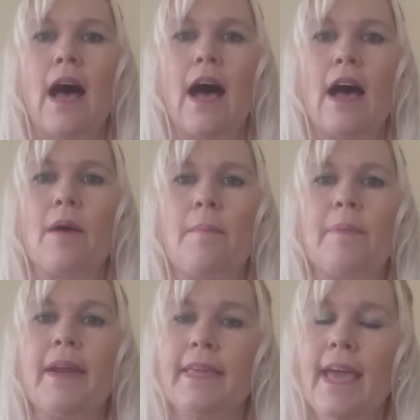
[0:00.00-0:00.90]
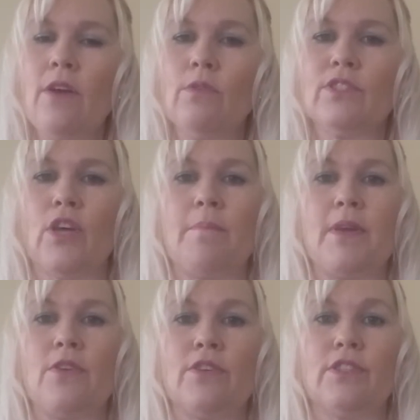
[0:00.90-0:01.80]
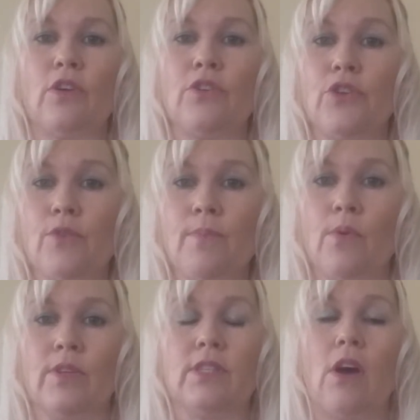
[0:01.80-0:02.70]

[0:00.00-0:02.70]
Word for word: um, but it can also be used on newborns.